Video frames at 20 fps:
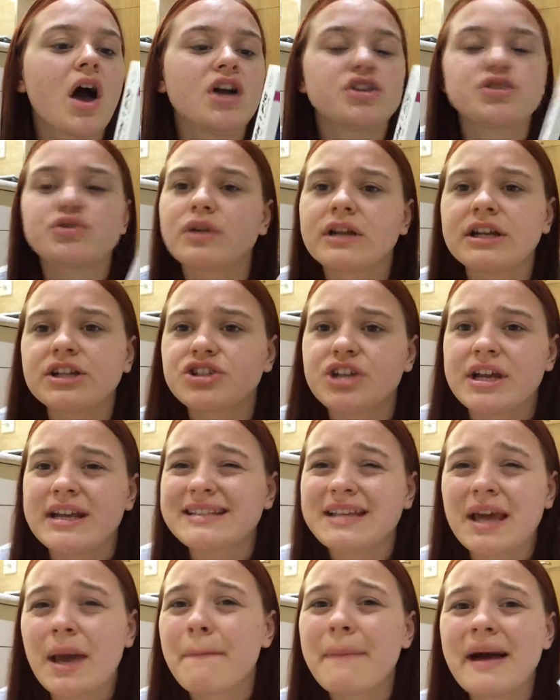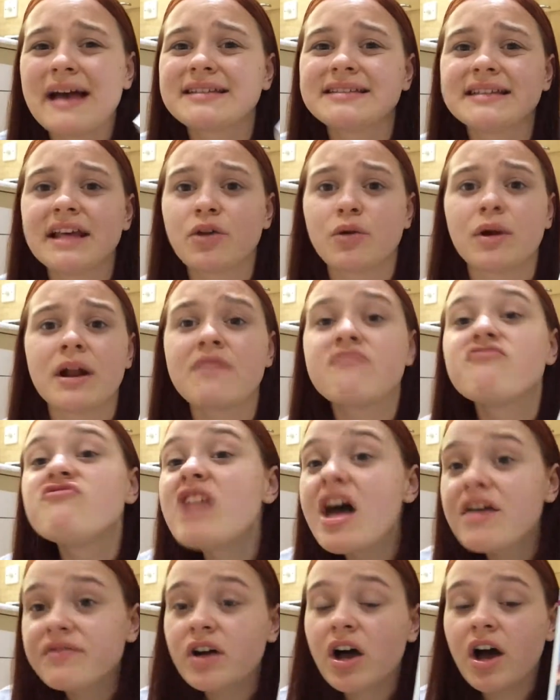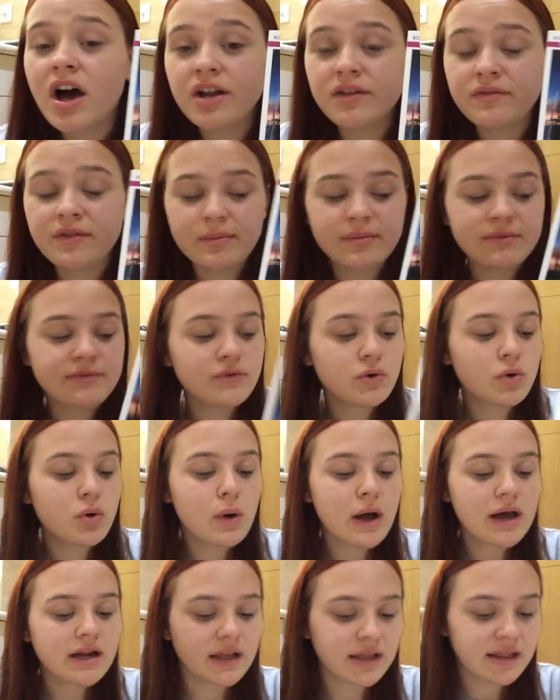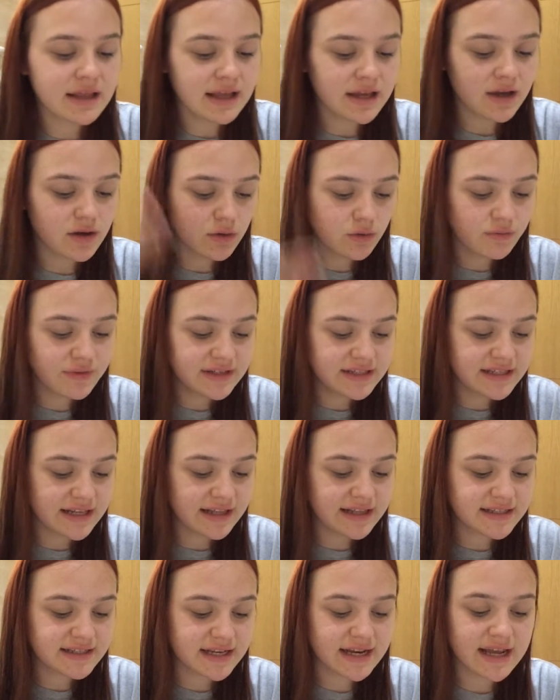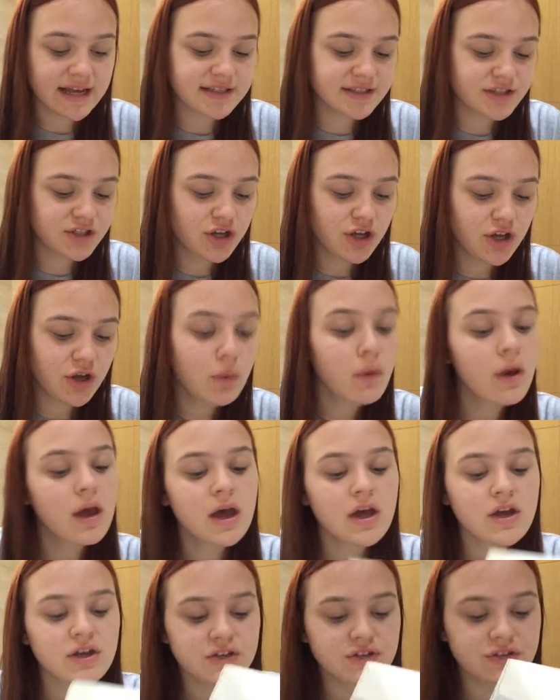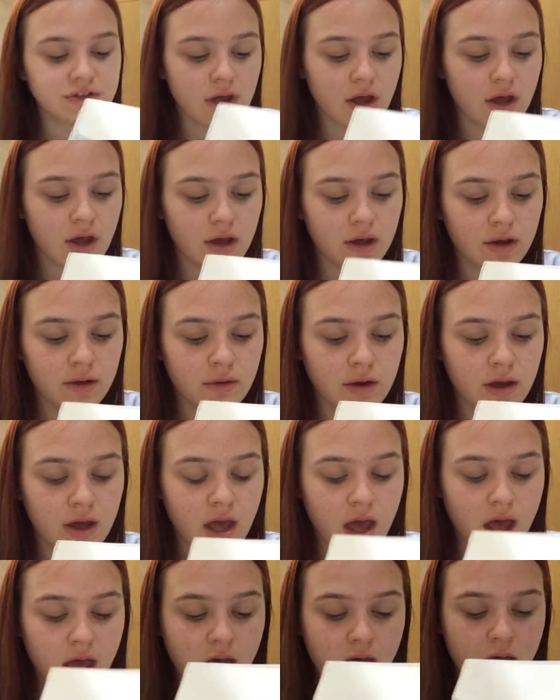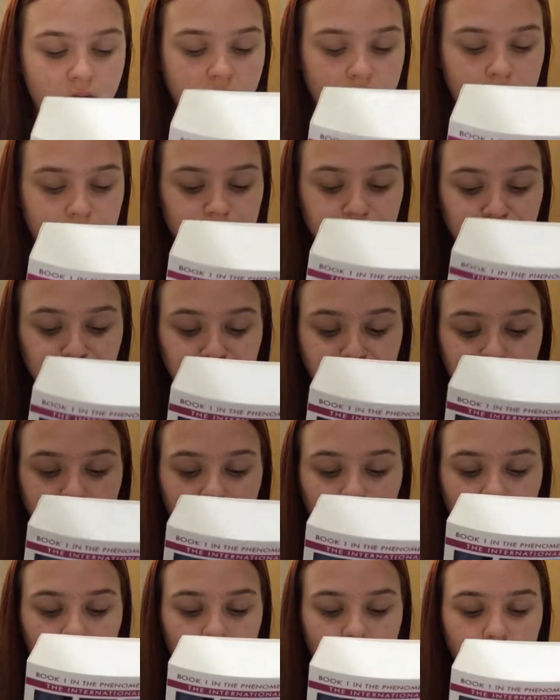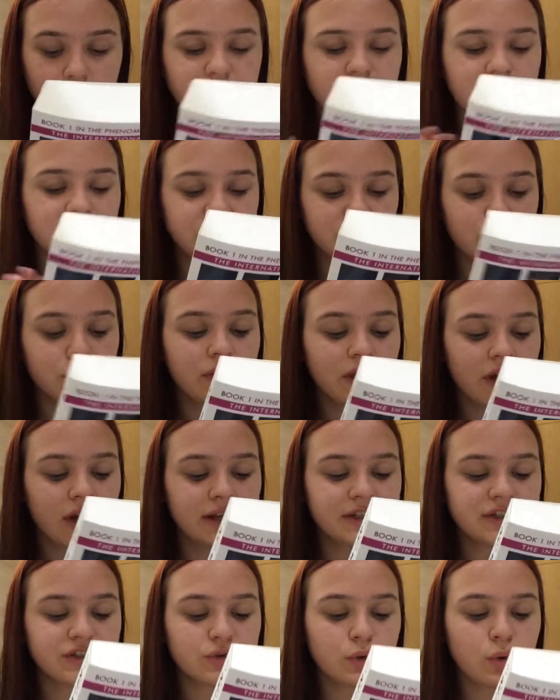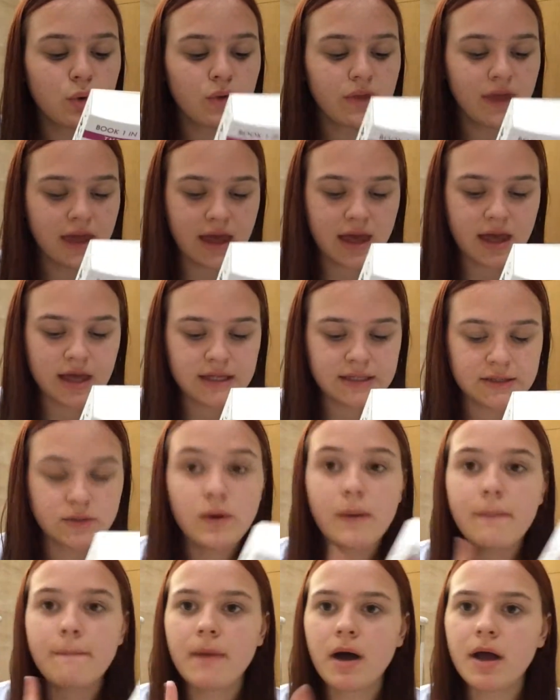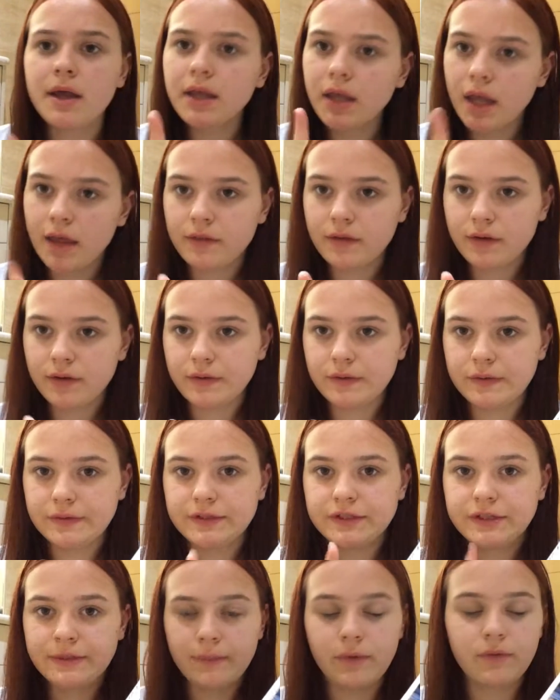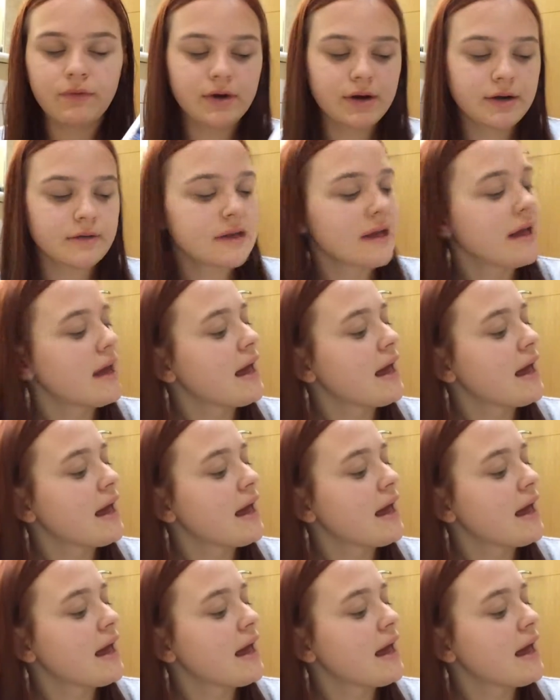Trilogy, it's like a bestseller, and I've never heard of it before. And I think obviously there's the next two. So, which I do think I saw there. So I might get those tomorrow.